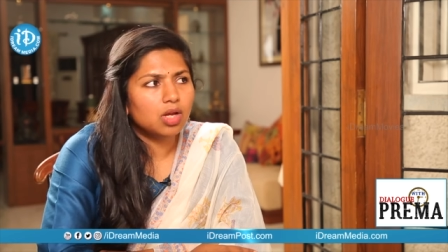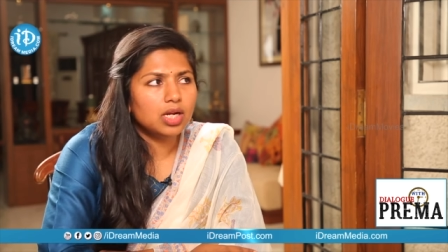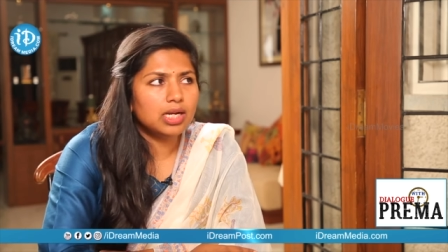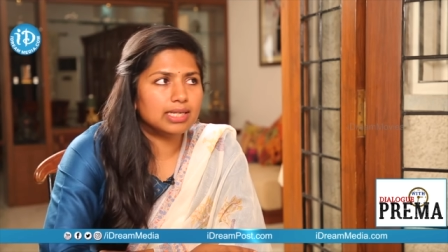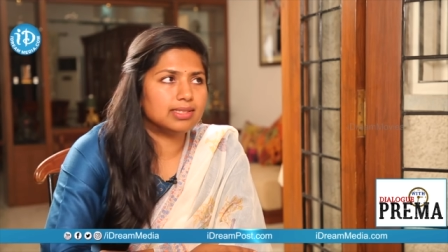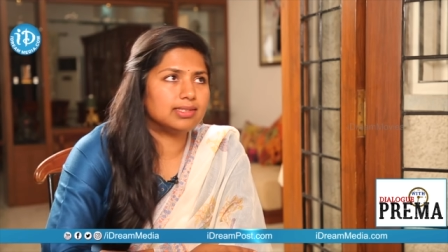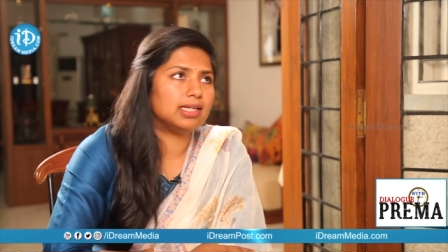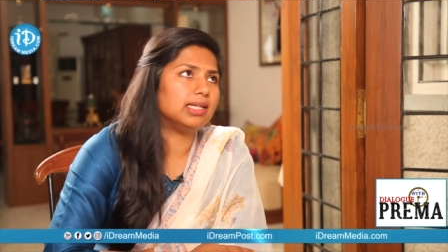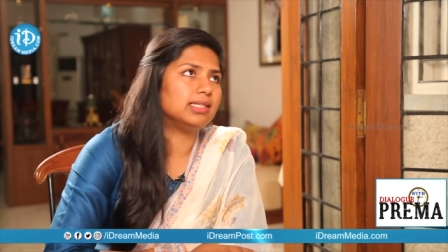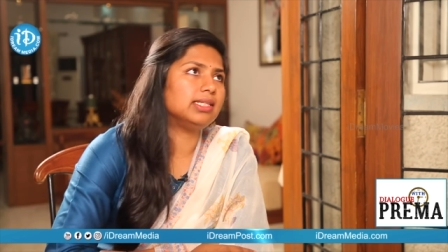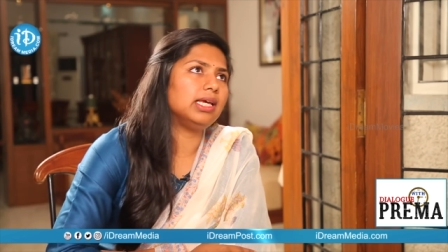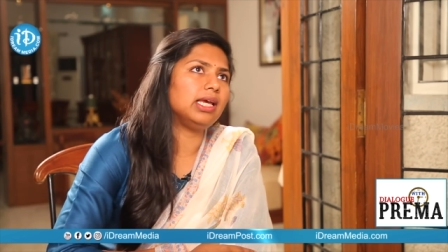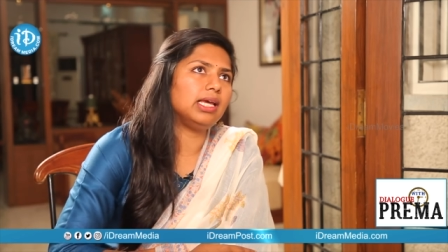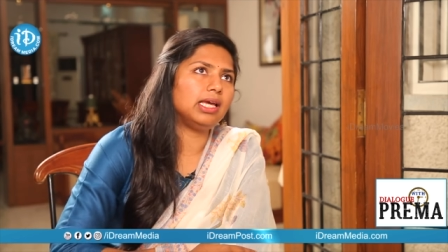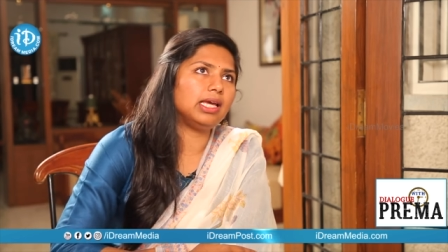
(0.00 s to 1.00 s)
Not necessarily.
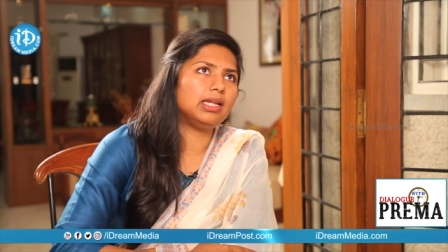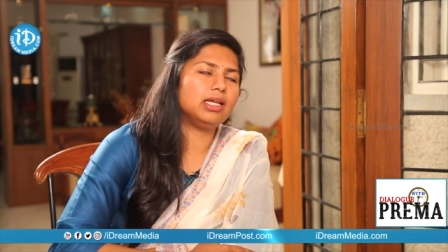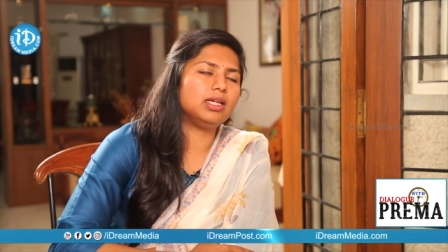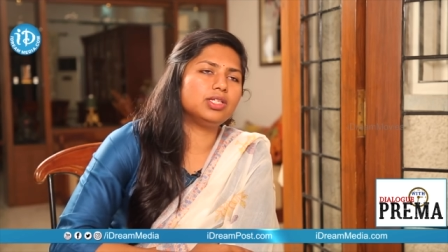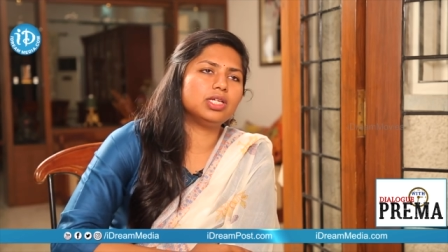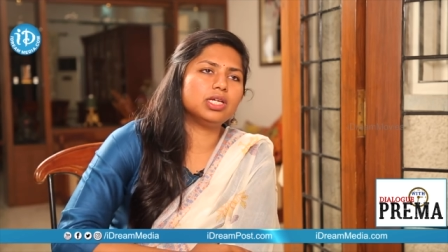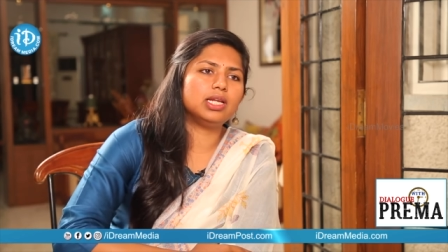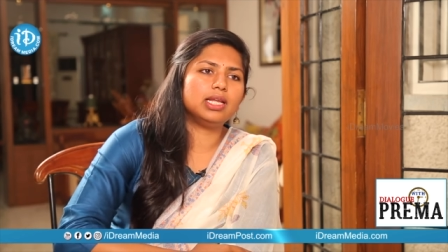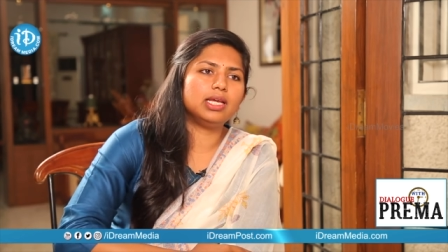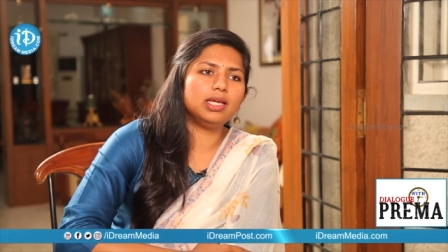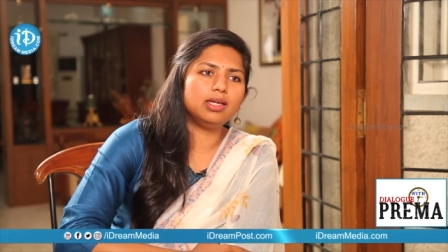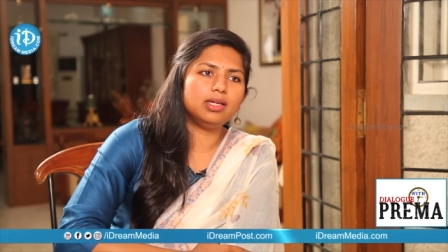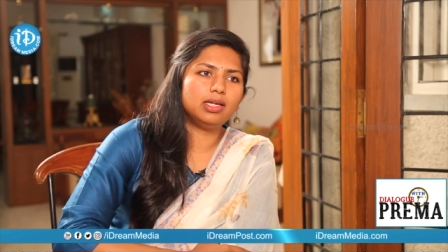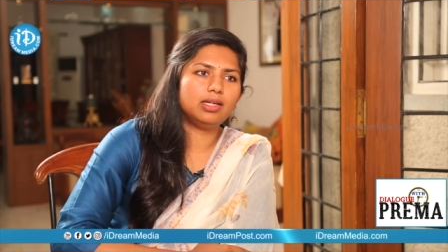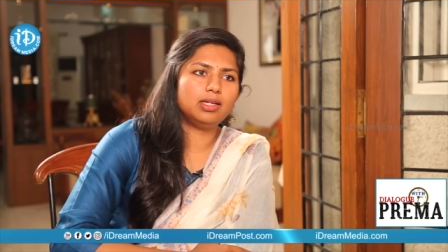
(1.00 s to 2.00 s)
See,
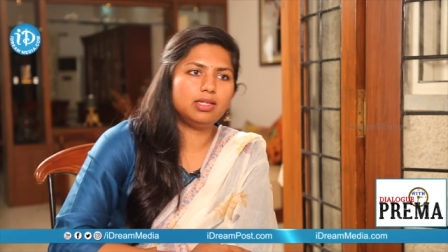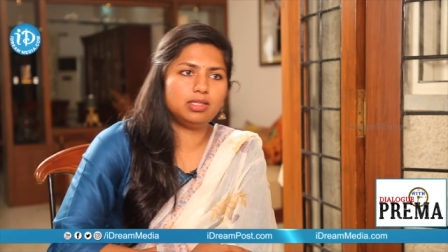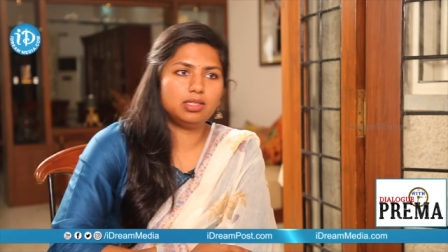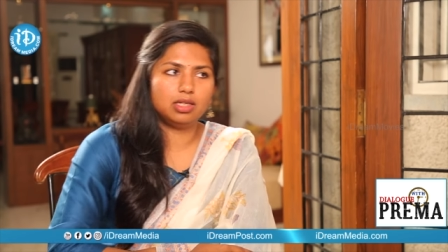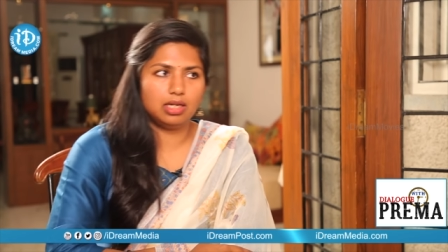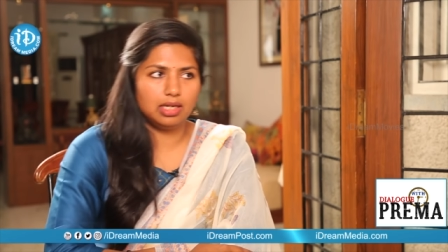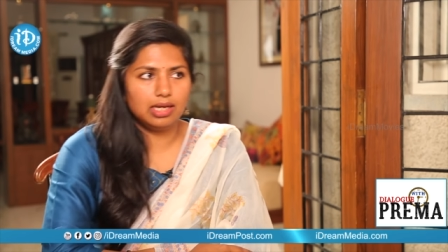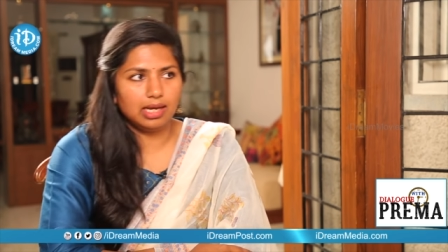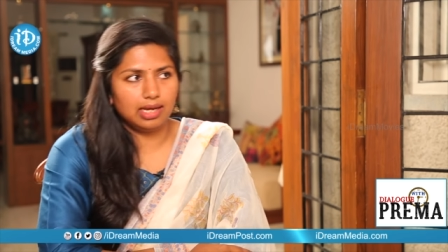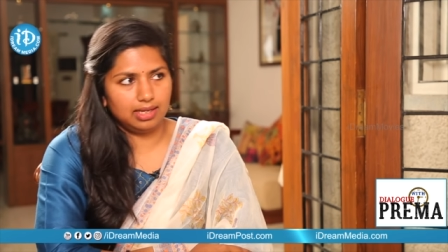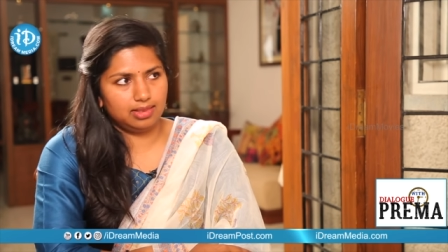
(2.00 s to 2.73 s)
initially, initially,